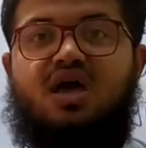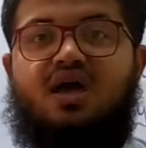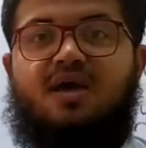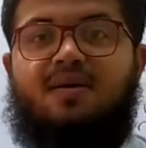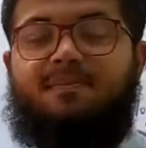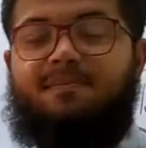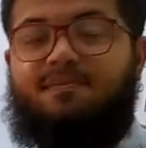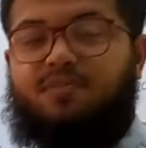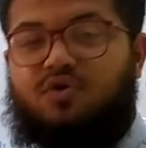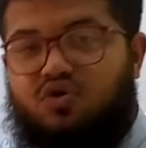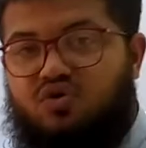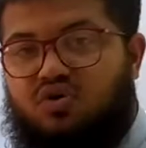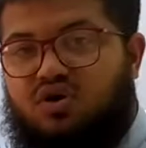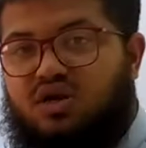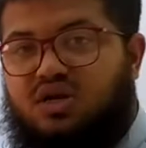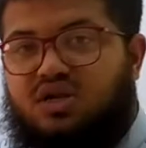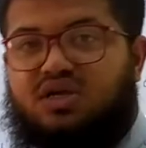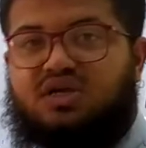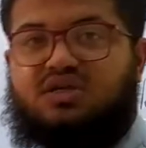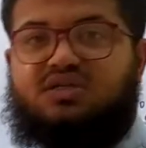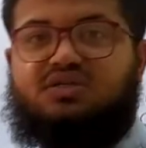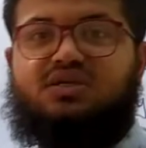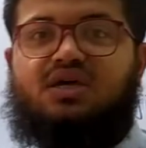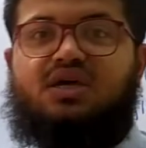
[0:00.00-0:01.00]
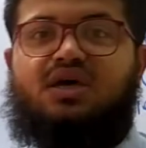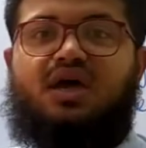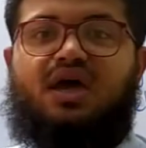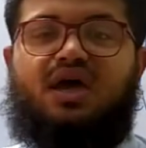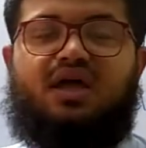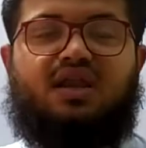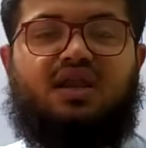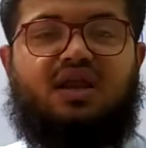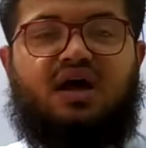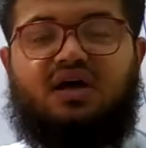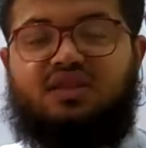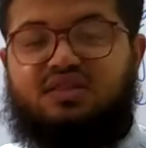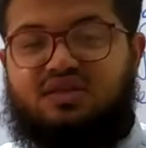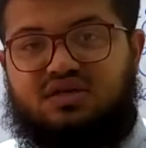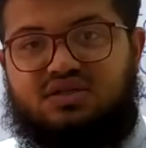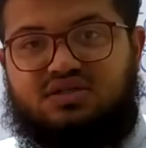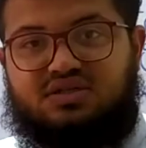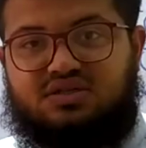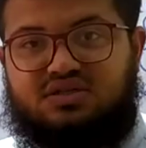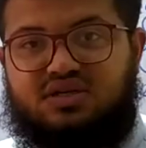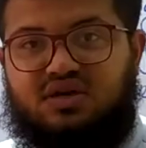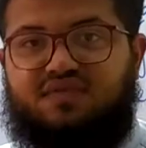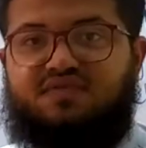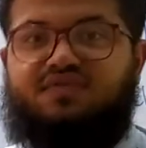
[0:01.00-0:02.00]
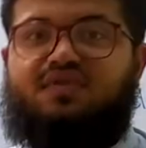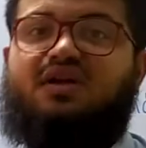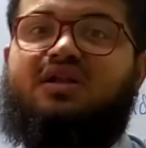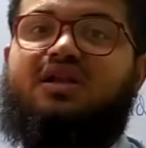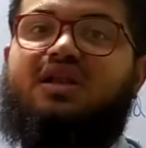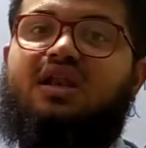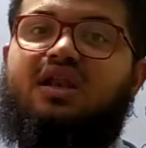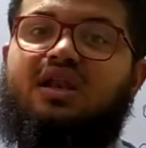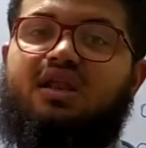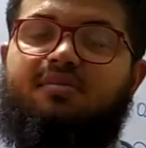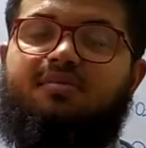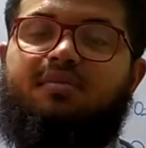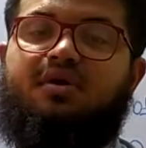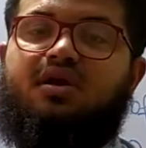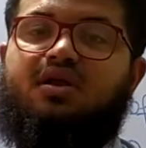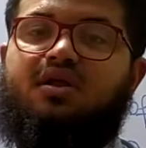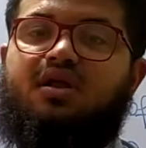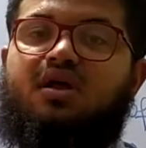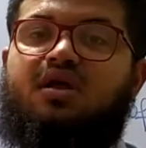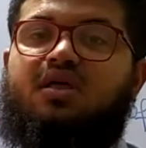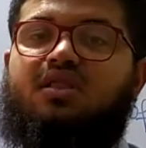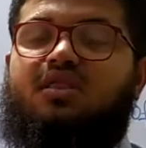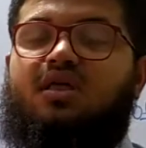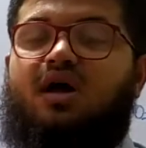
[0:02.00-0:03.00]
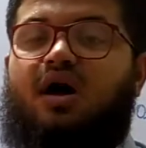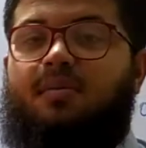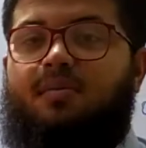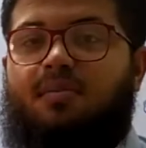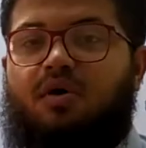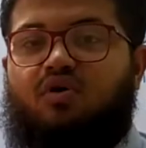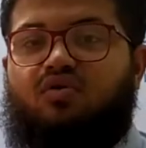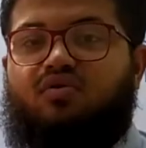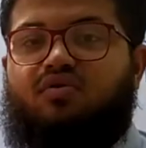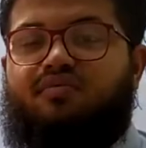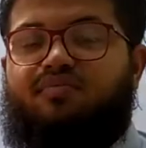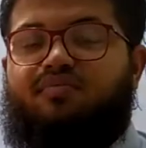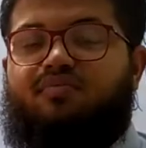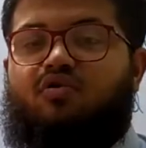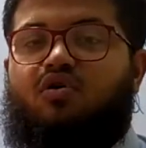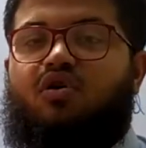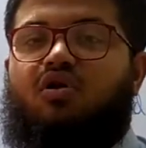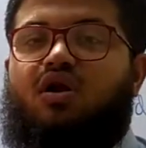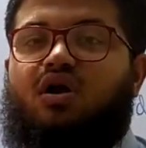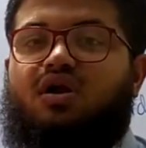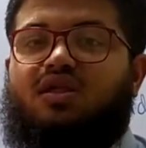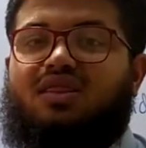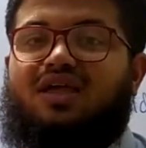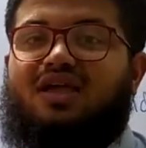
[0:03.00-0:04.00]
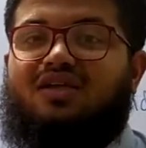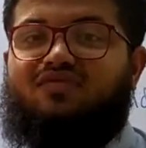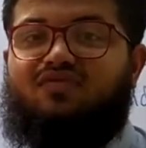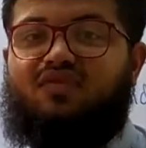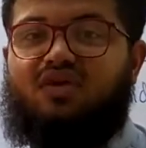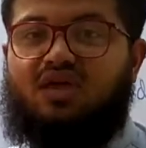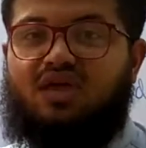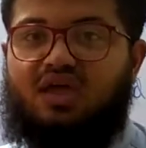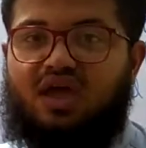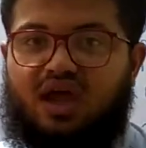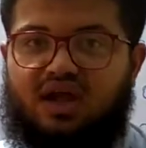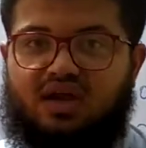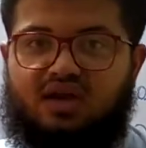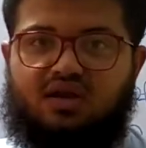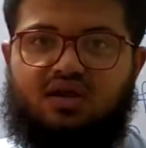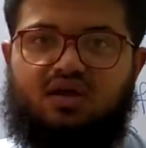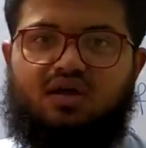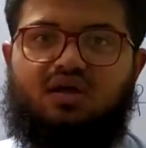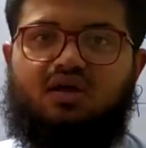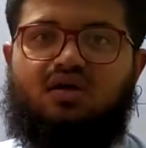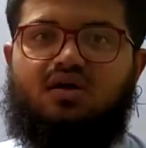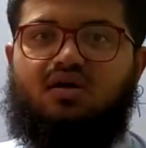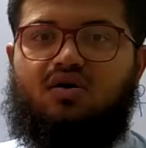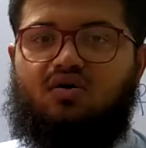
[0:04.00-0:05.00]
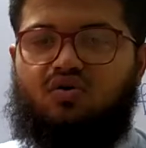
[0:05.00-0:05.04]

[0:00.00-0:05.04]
impurities and other stuff that limit the amount of product that we get.